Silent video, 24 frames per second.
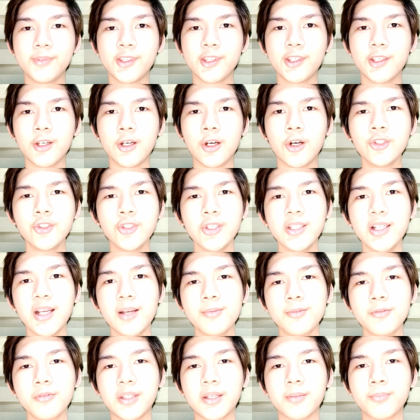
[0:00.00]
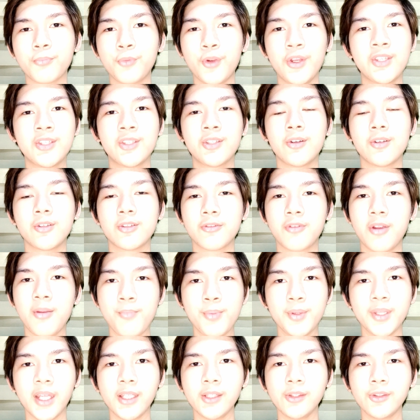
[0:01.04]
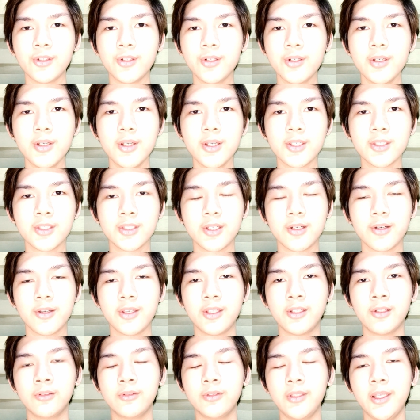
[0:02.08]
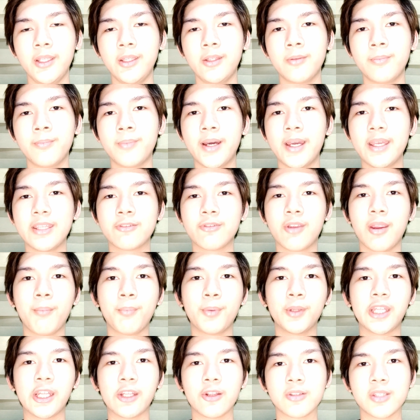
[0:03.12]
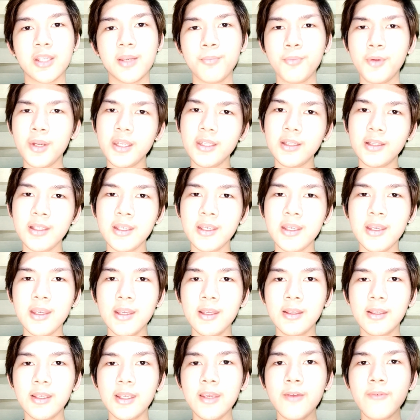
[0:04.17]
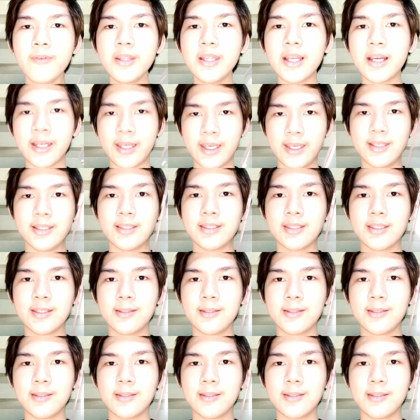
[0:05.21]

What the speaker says: Also, it comes with a pre-installed screen protector, so you don't need to buy a screen protector separately, give it a case.